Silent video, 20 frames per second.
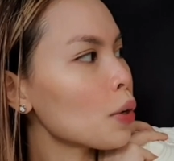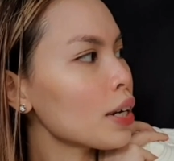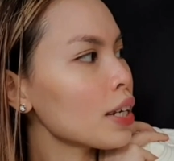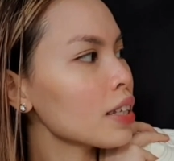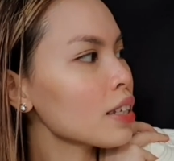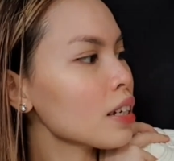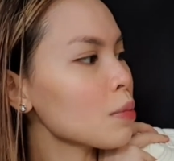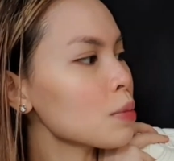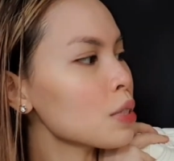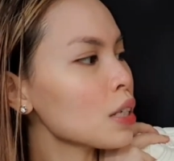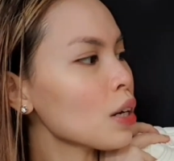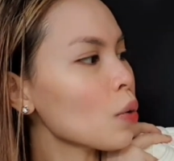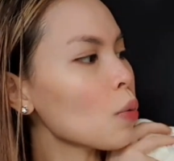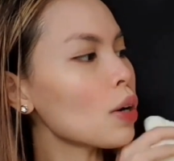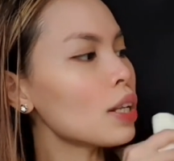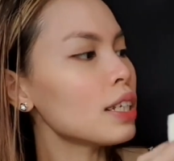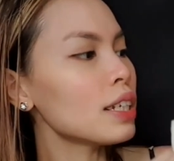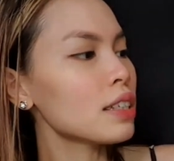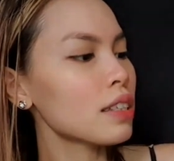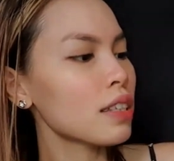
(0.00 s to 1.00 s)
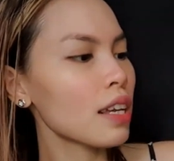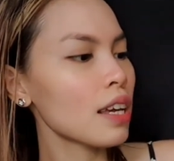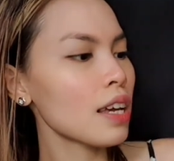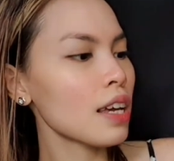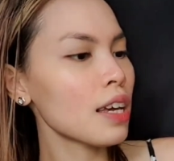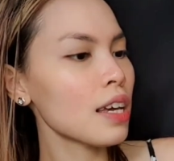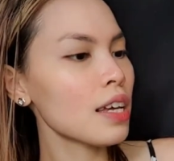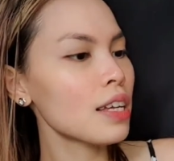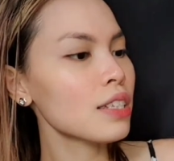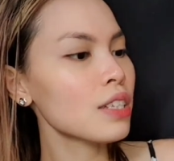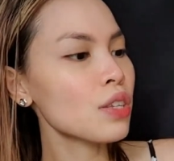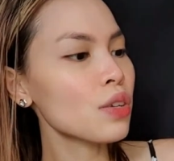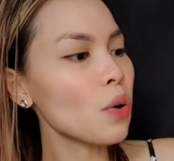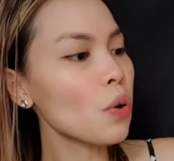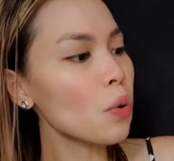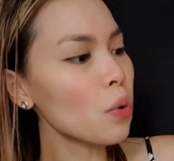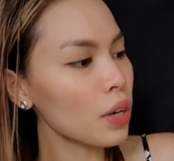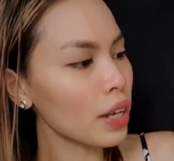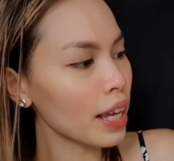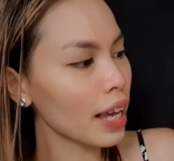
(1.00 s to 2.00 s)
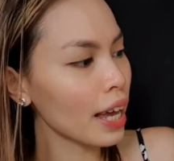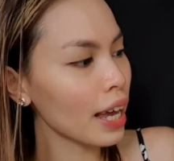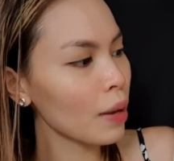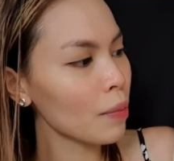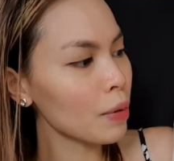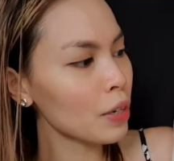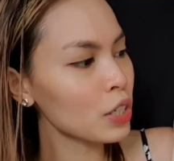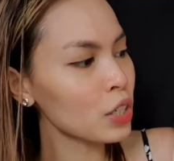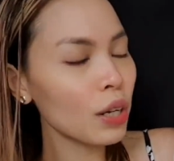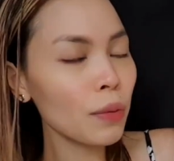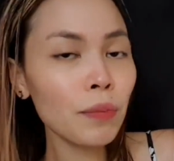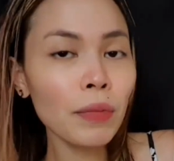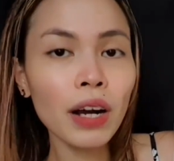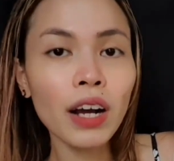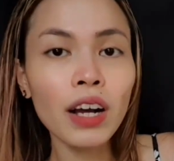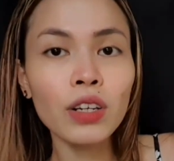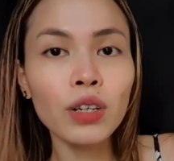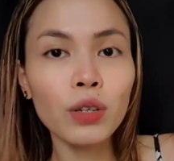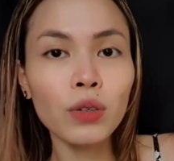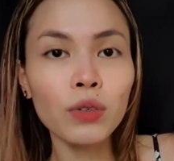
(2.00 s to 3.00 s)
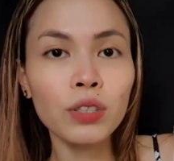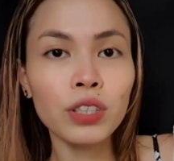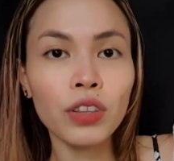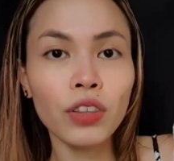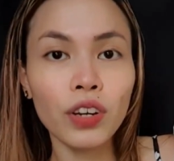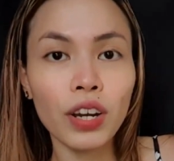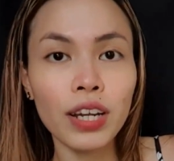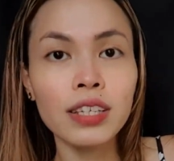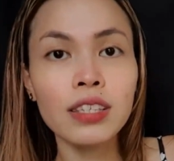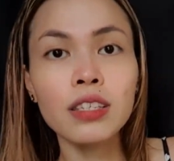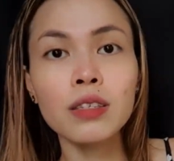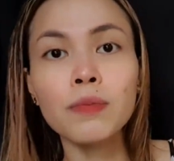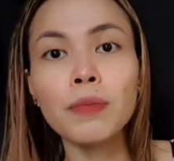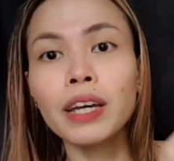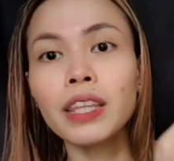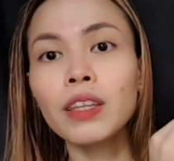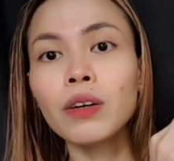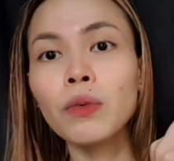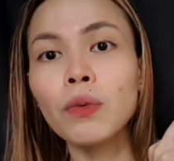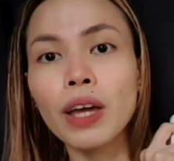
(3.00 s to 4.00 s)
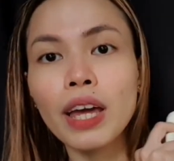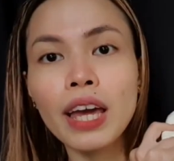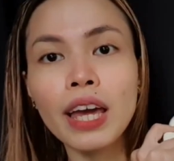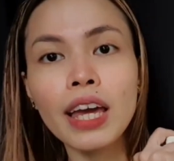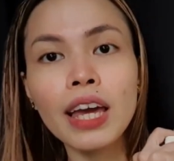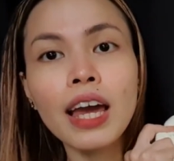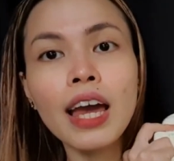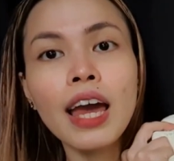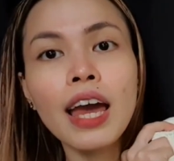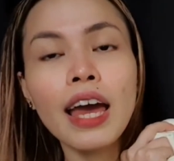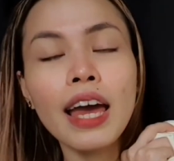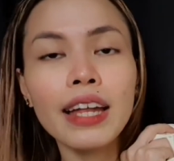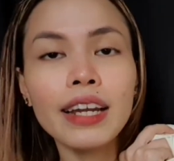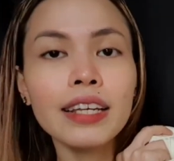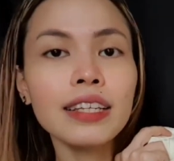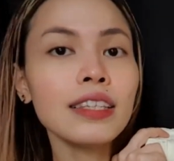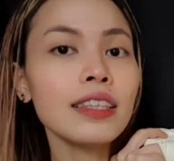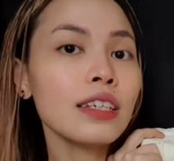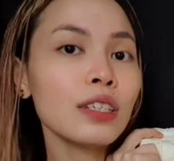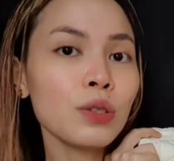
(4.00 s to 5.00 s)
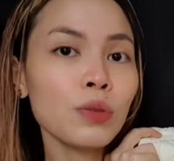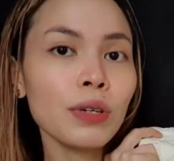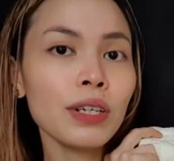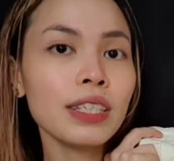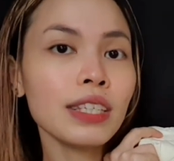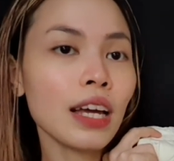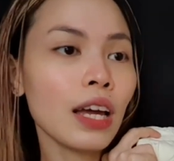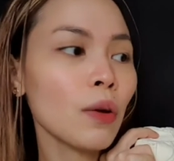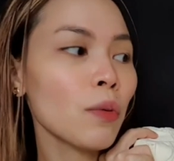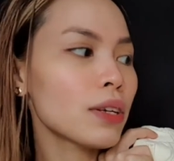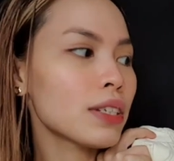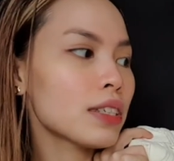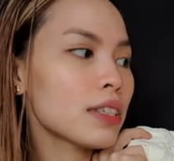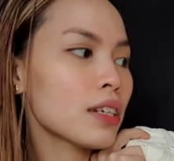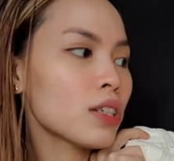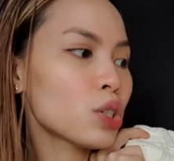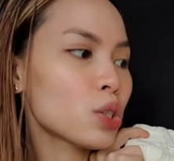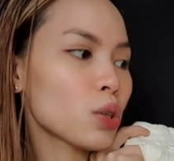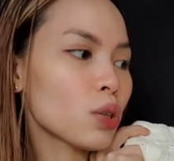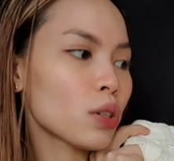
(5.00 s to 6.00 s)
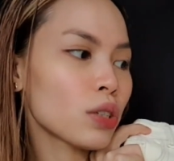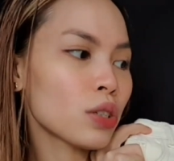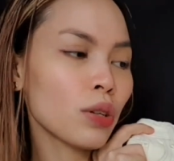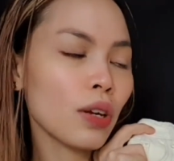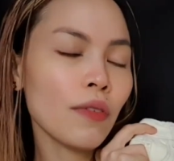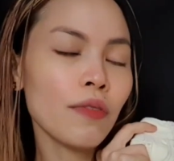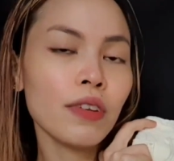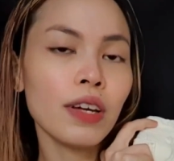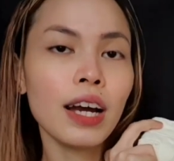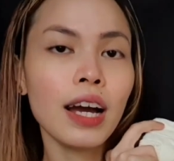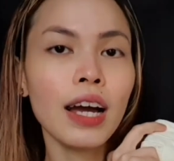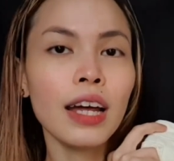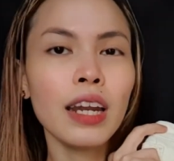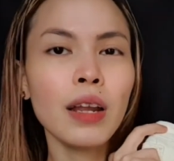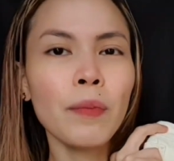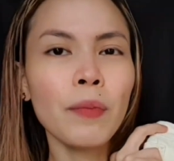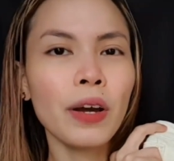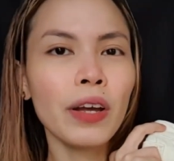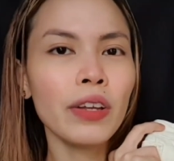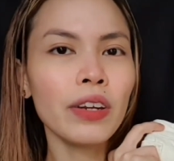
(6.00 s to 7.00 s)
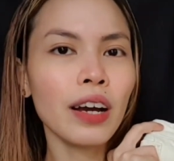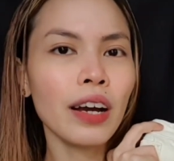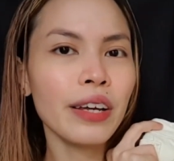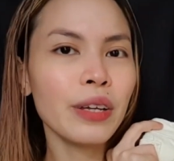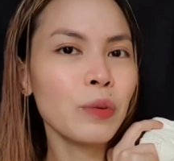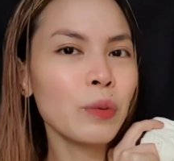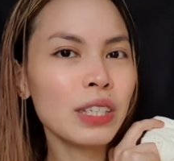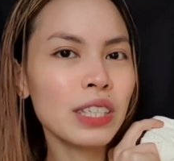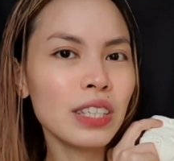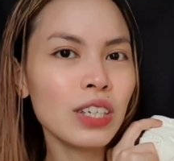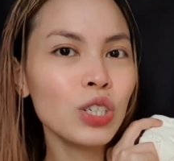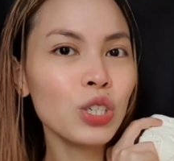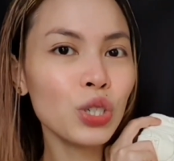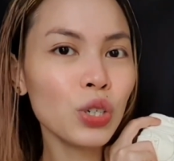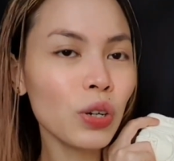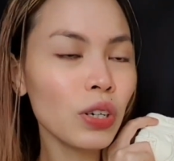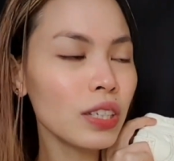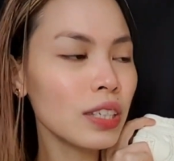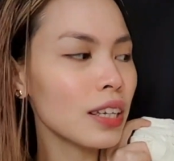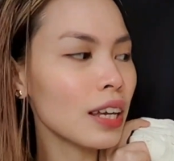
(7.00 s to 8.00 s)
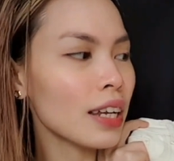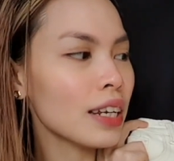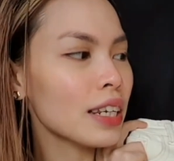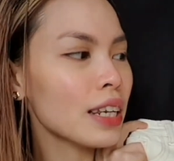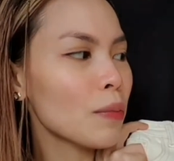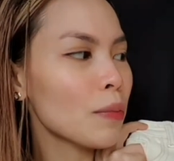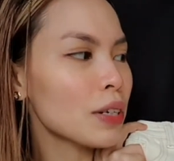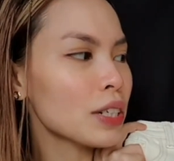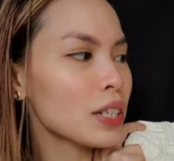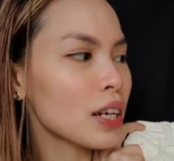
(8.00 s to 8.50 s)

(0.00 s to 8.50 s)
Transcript: when it comes to quality, it's okay. Meron siyang mga loose threads, by the way. And this one is high-waisted shorts. So if naghahanap kayo ng high-waisted shorts na hindi